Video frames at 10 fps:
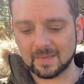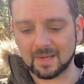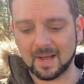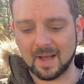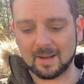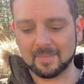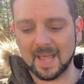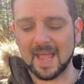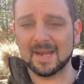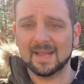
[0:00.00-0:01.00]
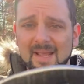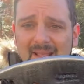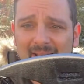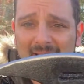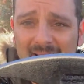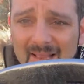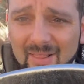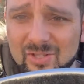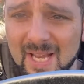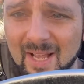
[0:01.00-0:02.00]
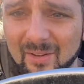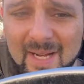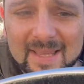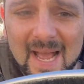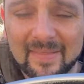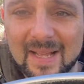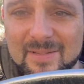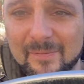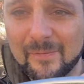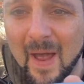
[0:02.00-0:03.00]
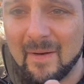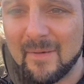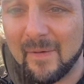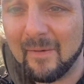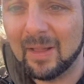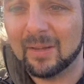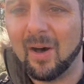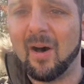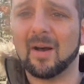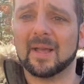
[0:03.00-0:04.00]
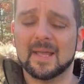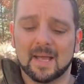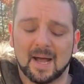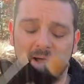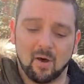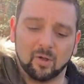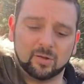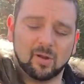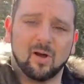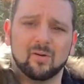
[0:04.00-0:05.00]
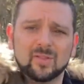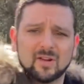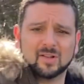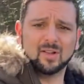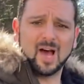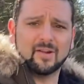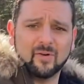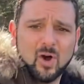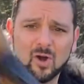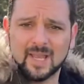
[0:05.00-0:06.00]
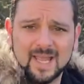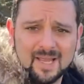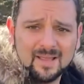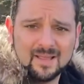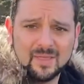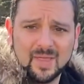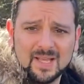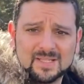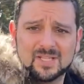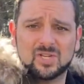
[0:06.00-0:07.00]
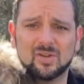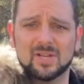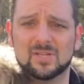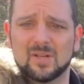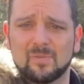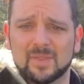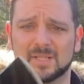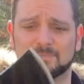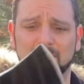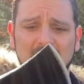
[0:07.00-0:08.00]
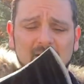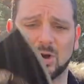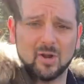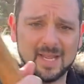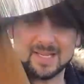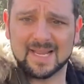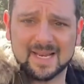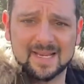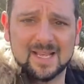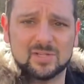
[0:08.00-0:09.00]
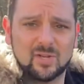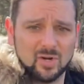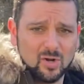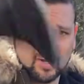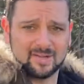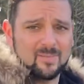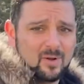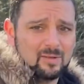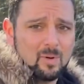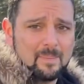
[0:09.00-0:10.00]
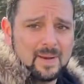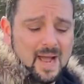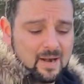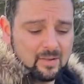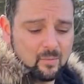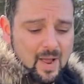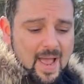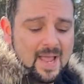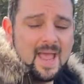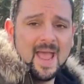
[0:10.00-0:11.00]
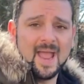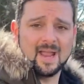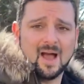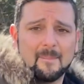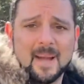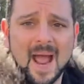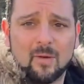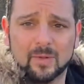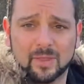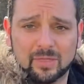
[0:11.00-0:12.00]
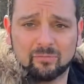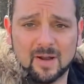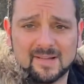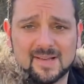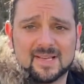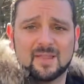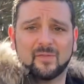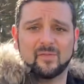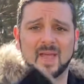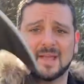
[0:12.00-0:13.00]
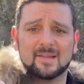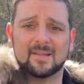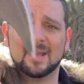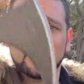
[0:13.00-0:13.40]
And take a look at that. That's very long. Also, there's a lot of hooking things that you can do with this blade, hooking techniques. You can hook someone's weapon out of the way and come back with a thrust to the face